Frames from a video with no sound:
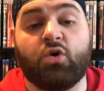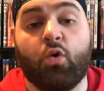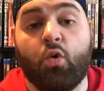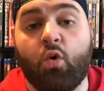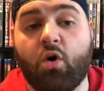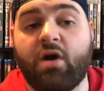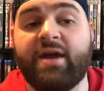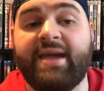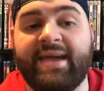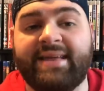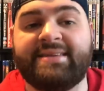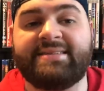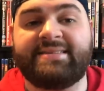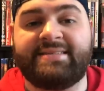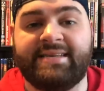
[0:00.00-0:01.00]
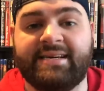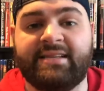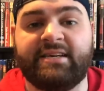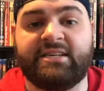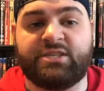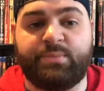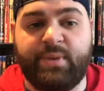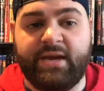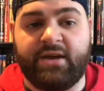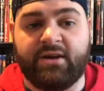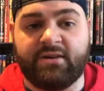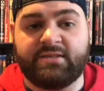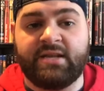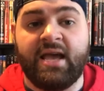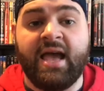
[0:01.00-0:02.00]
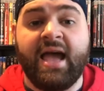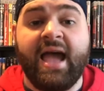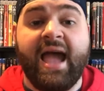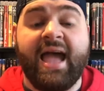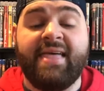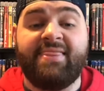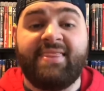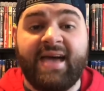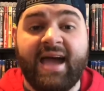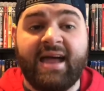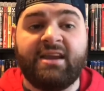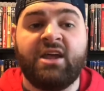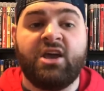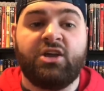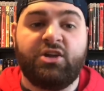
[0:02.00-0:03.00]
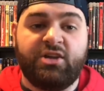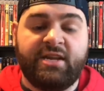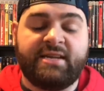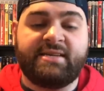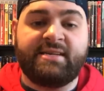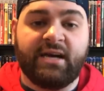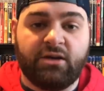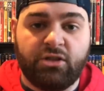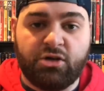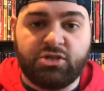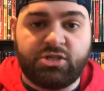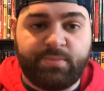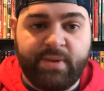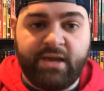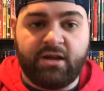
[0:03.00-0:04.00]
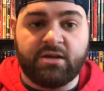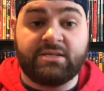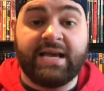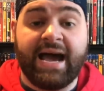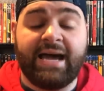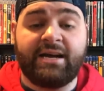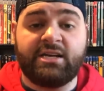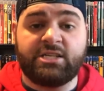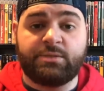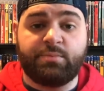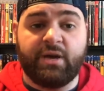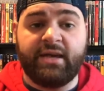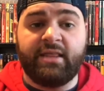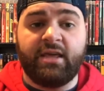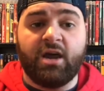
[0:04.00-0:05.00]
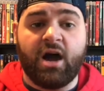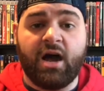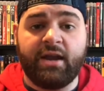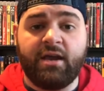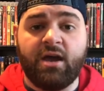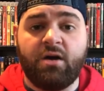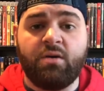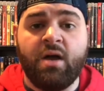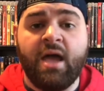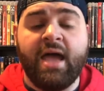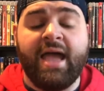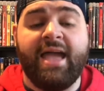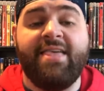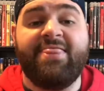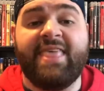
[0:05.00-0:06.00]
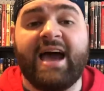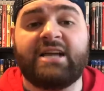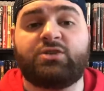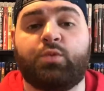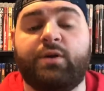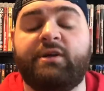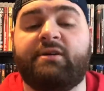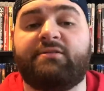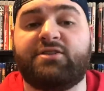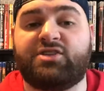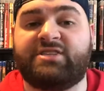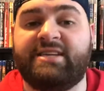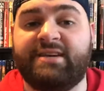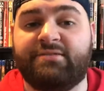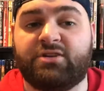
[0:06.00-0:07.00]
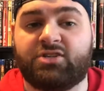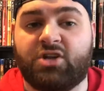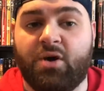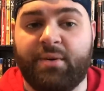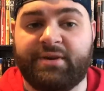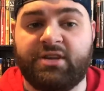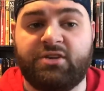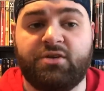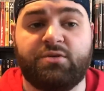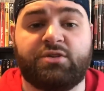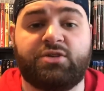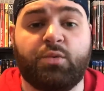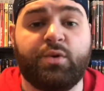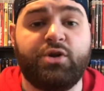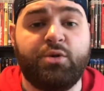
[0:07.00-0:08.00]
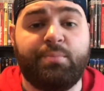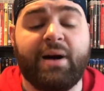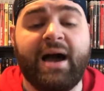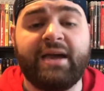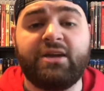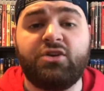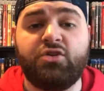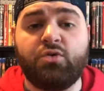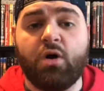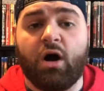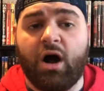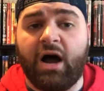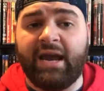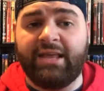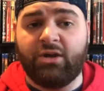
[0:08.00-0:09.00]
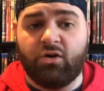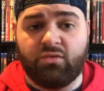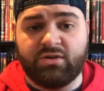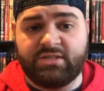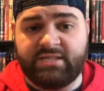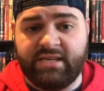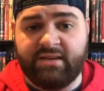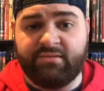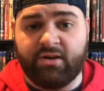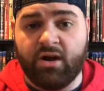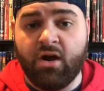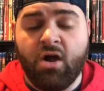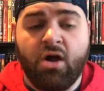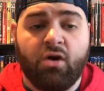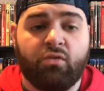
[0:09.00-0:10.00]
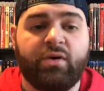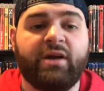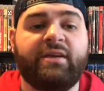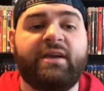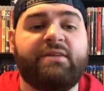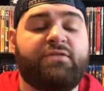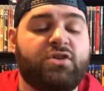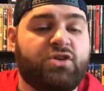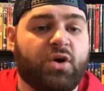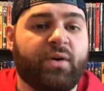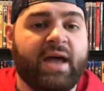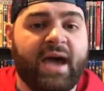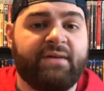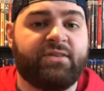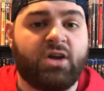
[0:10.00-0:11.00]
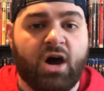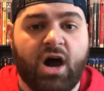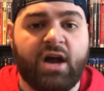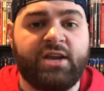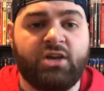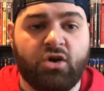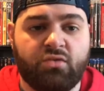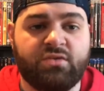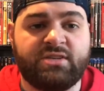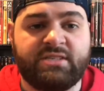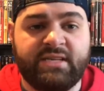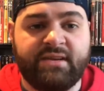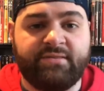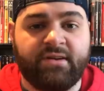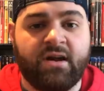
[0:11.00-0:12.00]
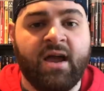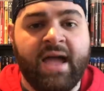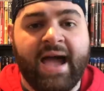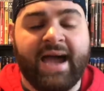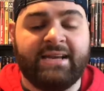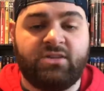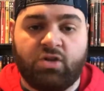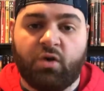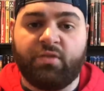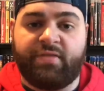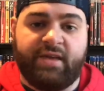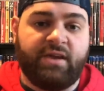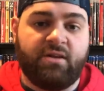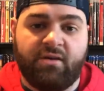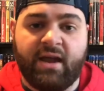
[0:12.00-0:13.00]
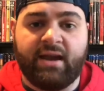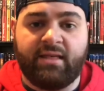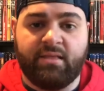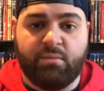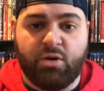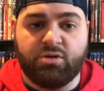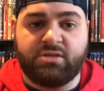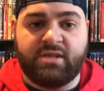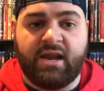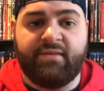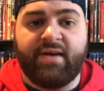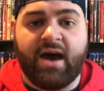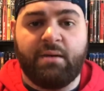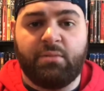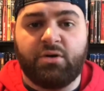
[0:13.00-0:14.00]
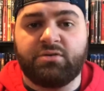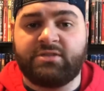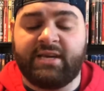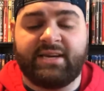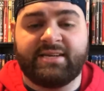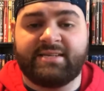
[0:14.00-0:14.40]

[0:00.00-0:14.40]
or in-ceiling speakers. And then you need to tell those speakers how to display the audio, and that's what your receiver is going to do. So when you buy a new audio receiver, really if you don't have an audio receiver, I don't think you're getting the most out of Atmos. Like a